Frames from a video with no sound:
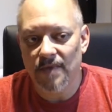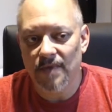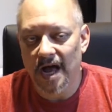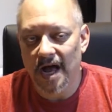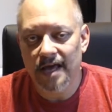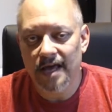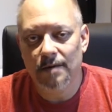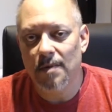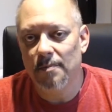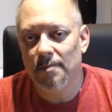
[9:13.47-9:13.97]
I had
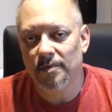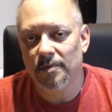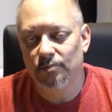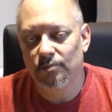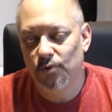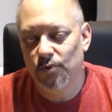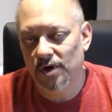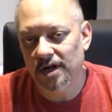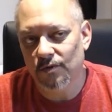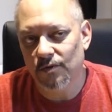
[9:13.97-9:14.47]
him up and
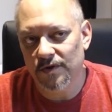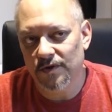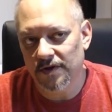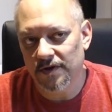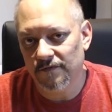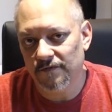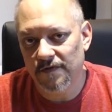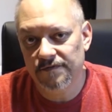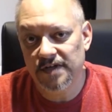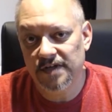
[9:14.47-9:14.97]
printing within
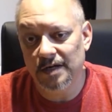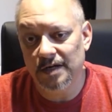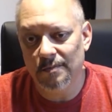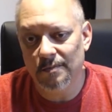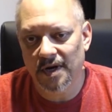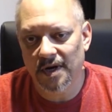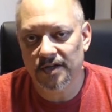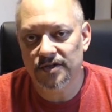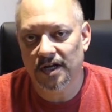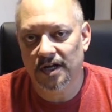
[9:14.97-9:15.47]
15
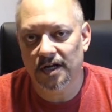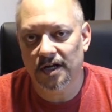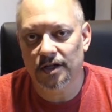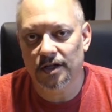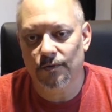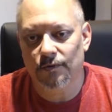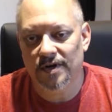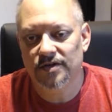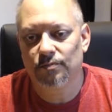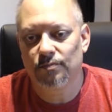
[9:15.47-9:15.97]
minutes of getting the
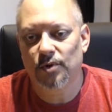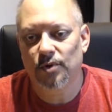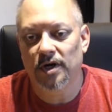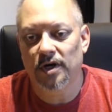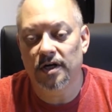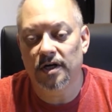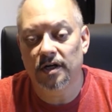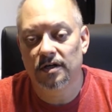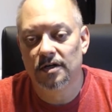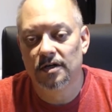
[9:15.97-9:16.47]
resin
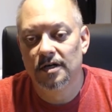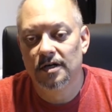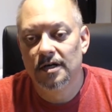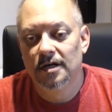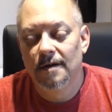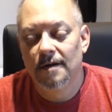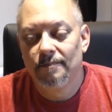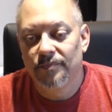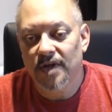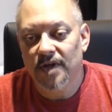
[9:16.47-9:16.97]
printer,
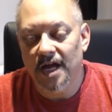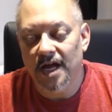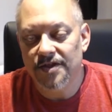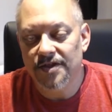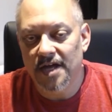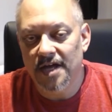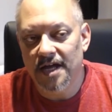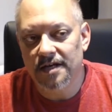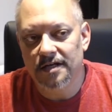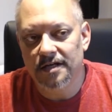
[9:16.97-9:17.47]
and
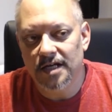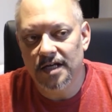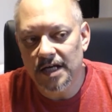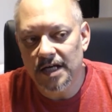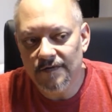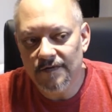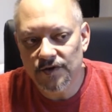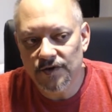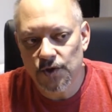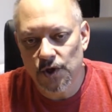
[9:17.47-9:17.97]
then
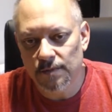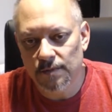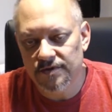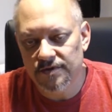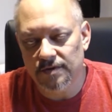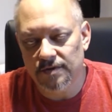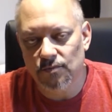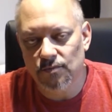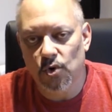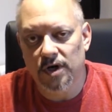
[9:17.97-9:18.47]
even told him
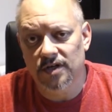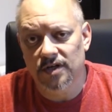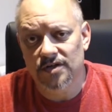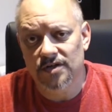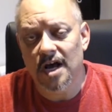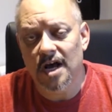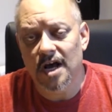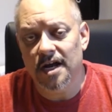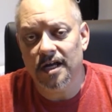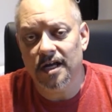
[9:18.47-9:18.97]
some more
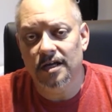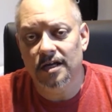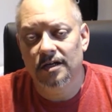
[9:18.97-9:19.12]
exotic